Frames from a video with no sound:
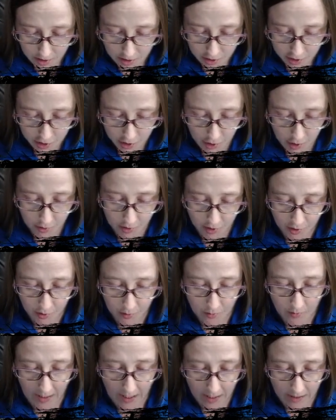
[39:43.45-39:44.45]
So you could
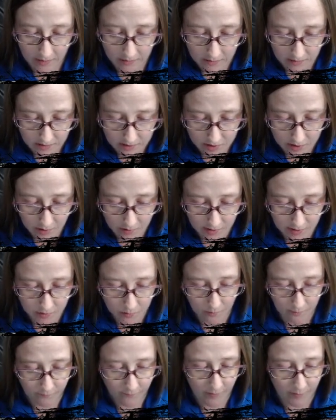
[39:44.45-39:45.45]
do that. So this
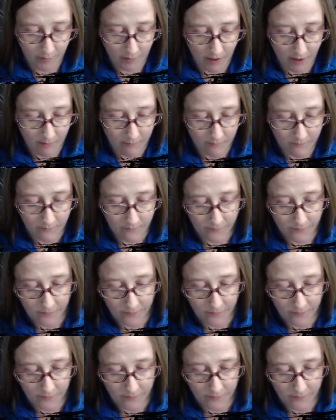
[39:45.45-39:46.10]
would flip up.